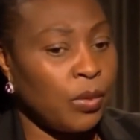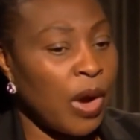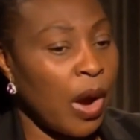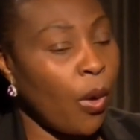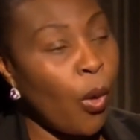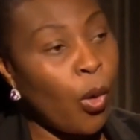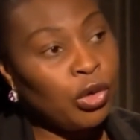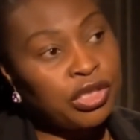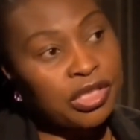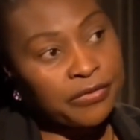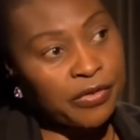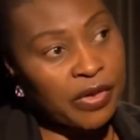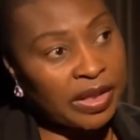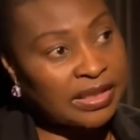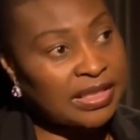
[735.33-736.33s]
We're all
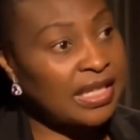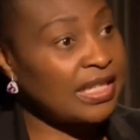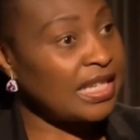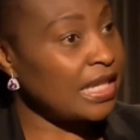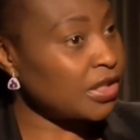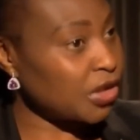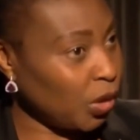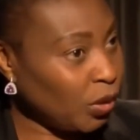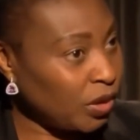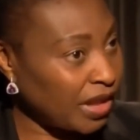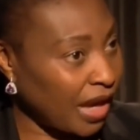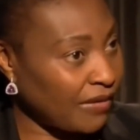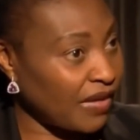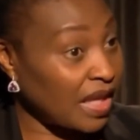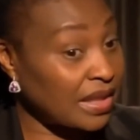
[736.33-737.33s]
different and yet so
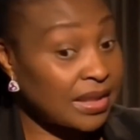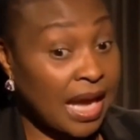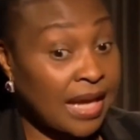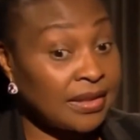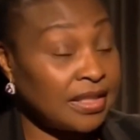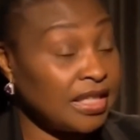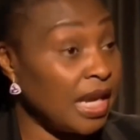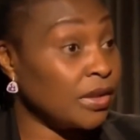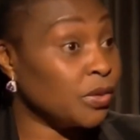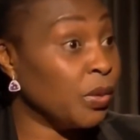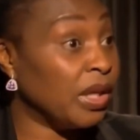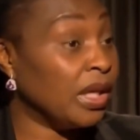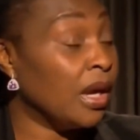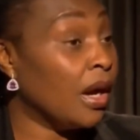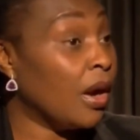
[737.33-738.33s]
diverse. And
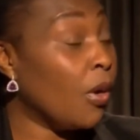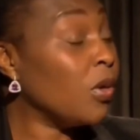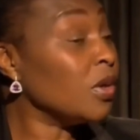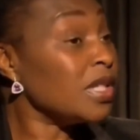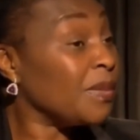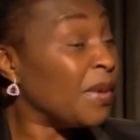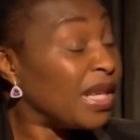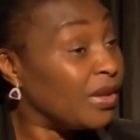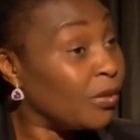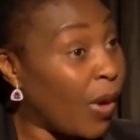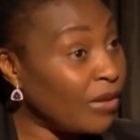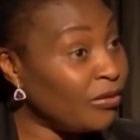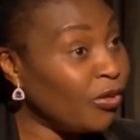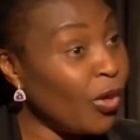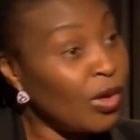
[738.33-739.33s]
yet we all speak
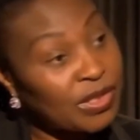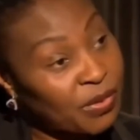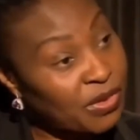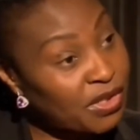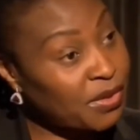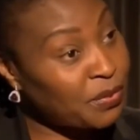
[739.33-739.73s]
in one voice,